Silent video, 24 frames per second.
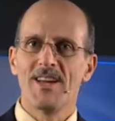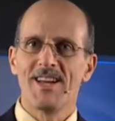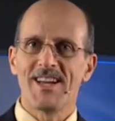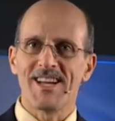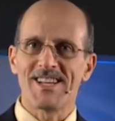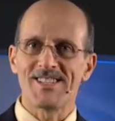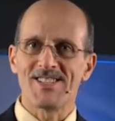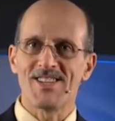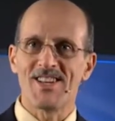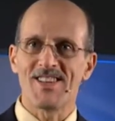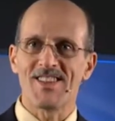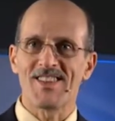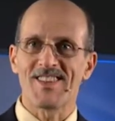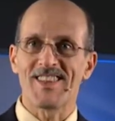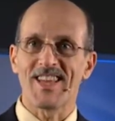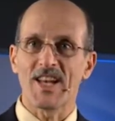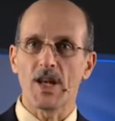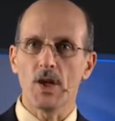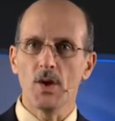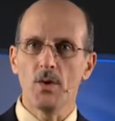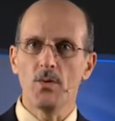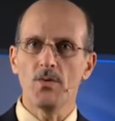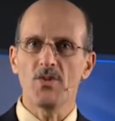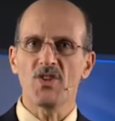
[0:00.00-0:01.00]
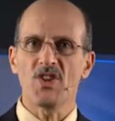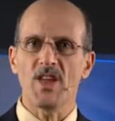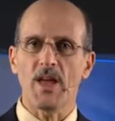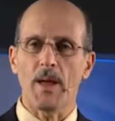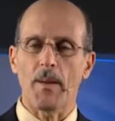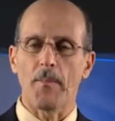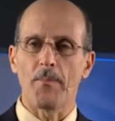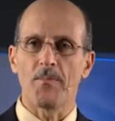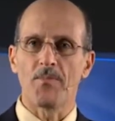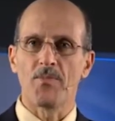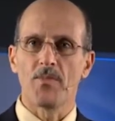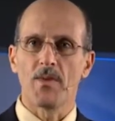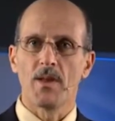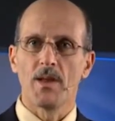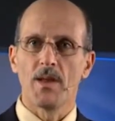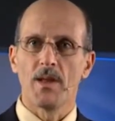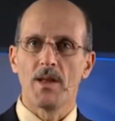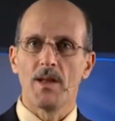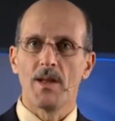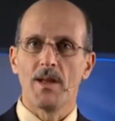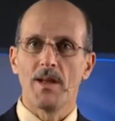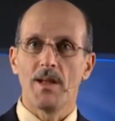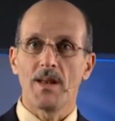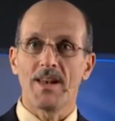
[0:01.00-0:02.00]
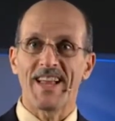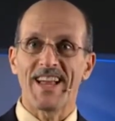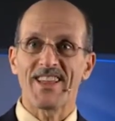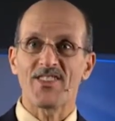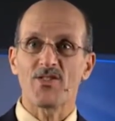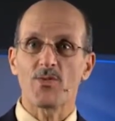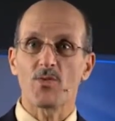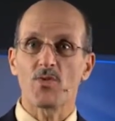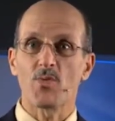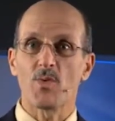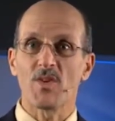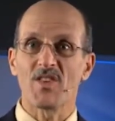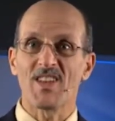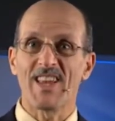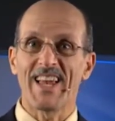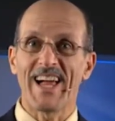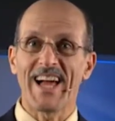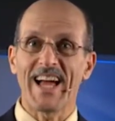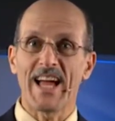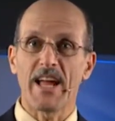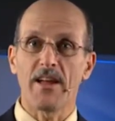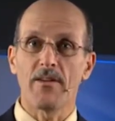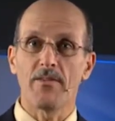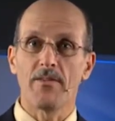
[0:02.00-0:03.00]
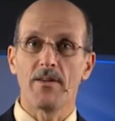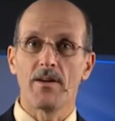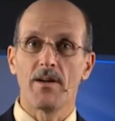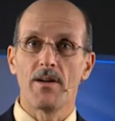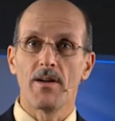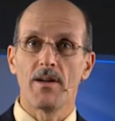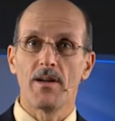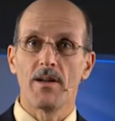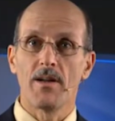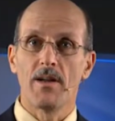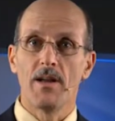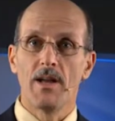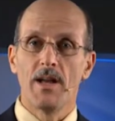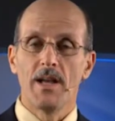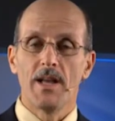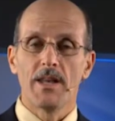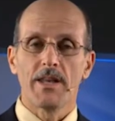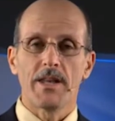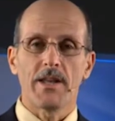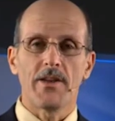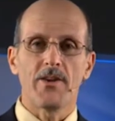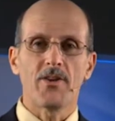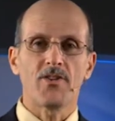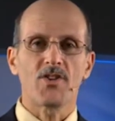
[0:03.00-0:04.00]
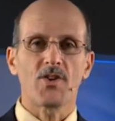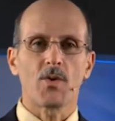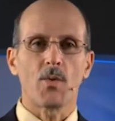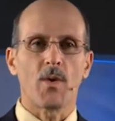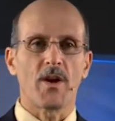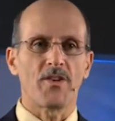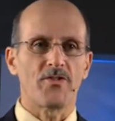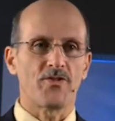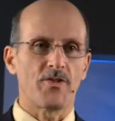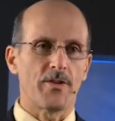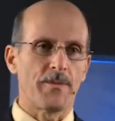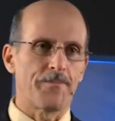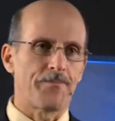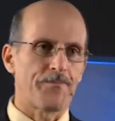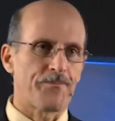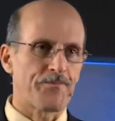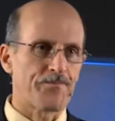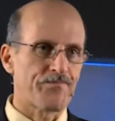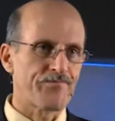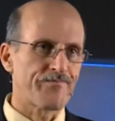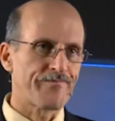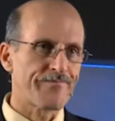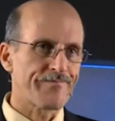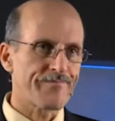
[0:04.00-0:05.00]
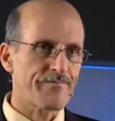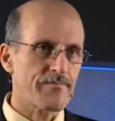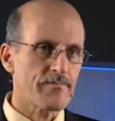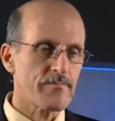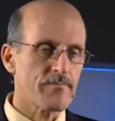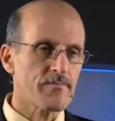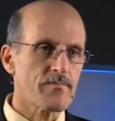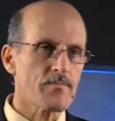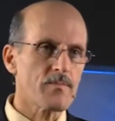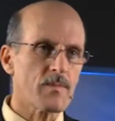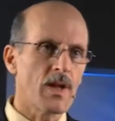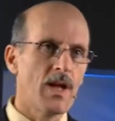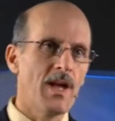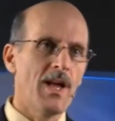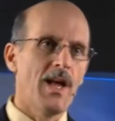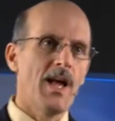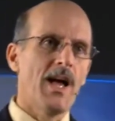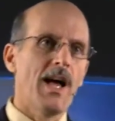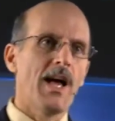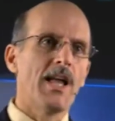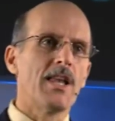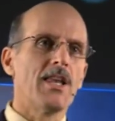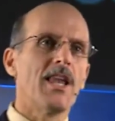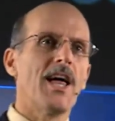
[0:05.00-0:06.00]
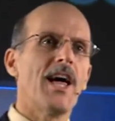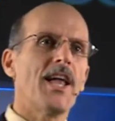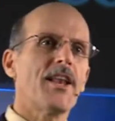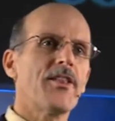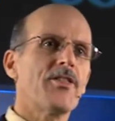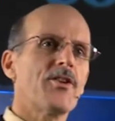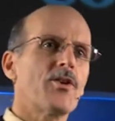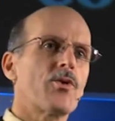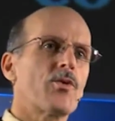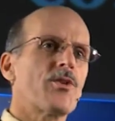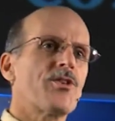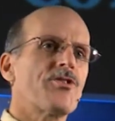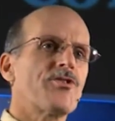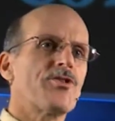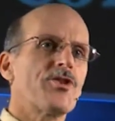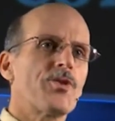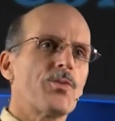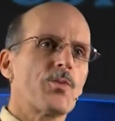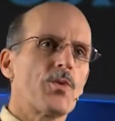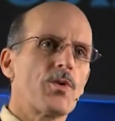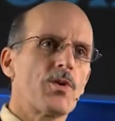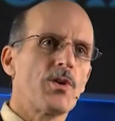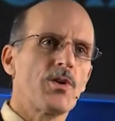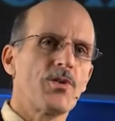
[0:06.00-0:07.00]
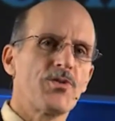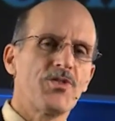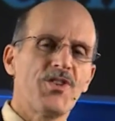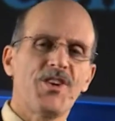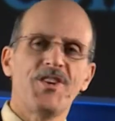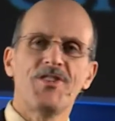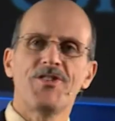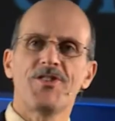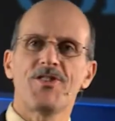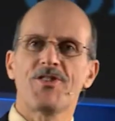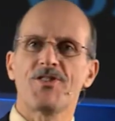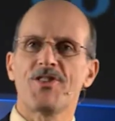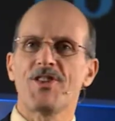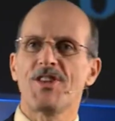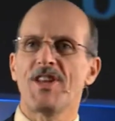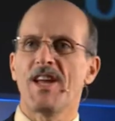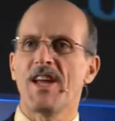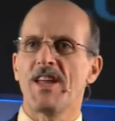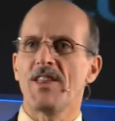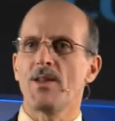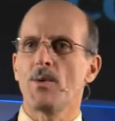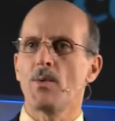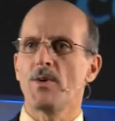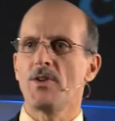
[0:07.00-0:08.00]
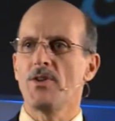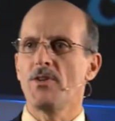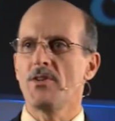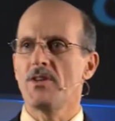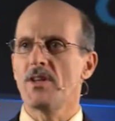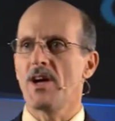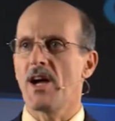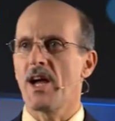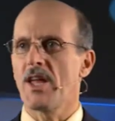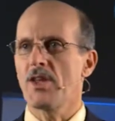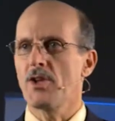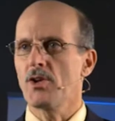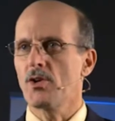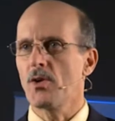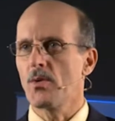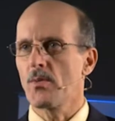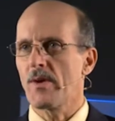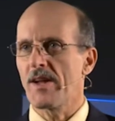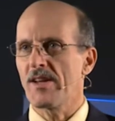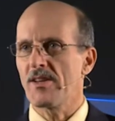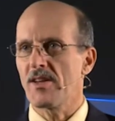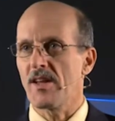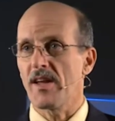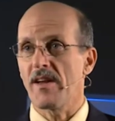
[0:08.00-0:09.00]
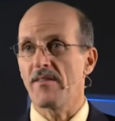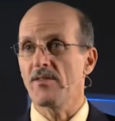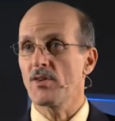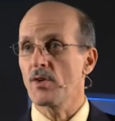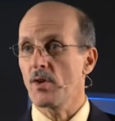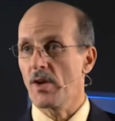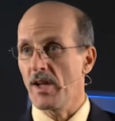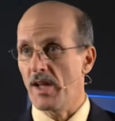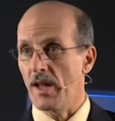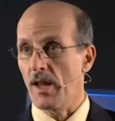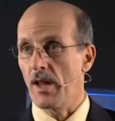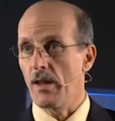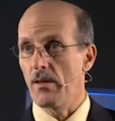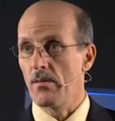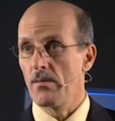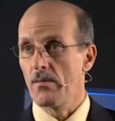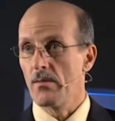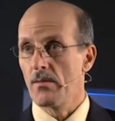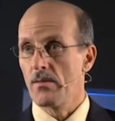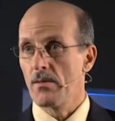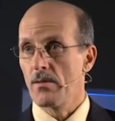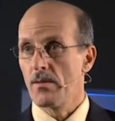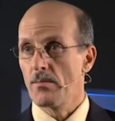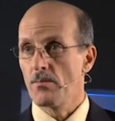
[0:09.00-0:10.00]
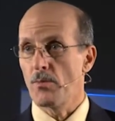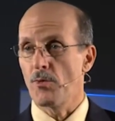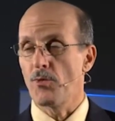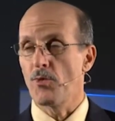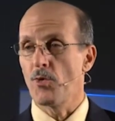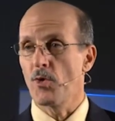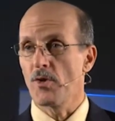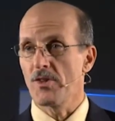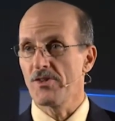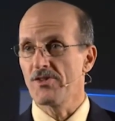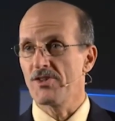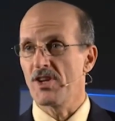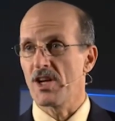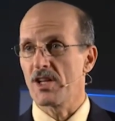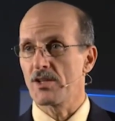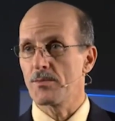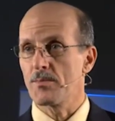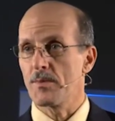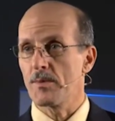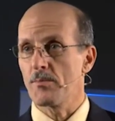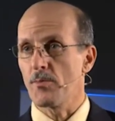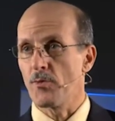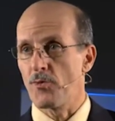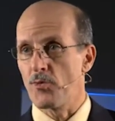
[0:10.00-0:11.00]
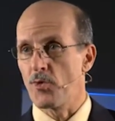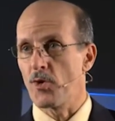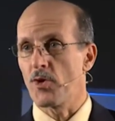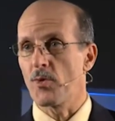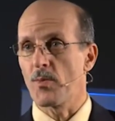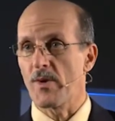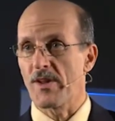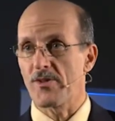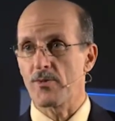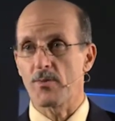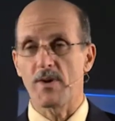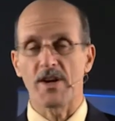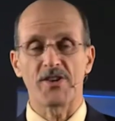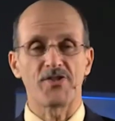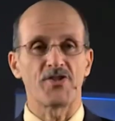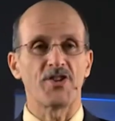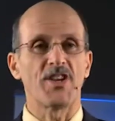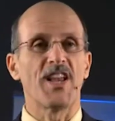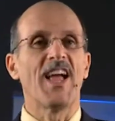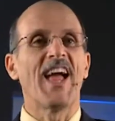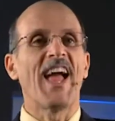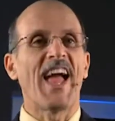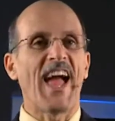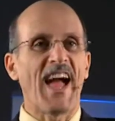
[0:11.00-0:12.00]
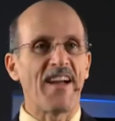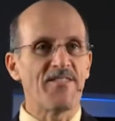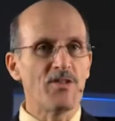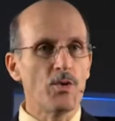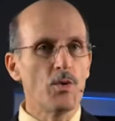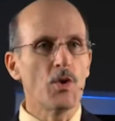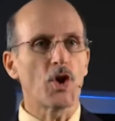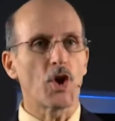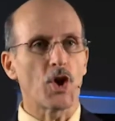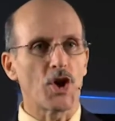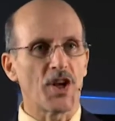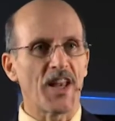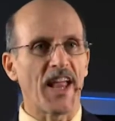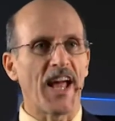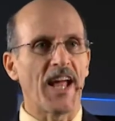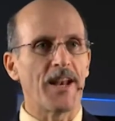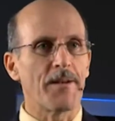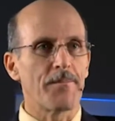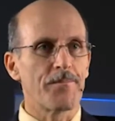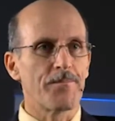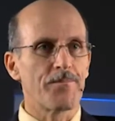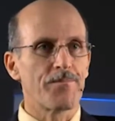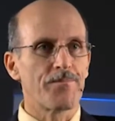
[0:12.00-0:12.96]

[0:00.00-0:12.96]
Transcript: And Jesus said, loose him. Lazarus was alive. Now, here's a question. A lot of the Christian world teaches today that when you die, you go right to heaven or hell, before the judgment, before the resurrection. Have you heard that?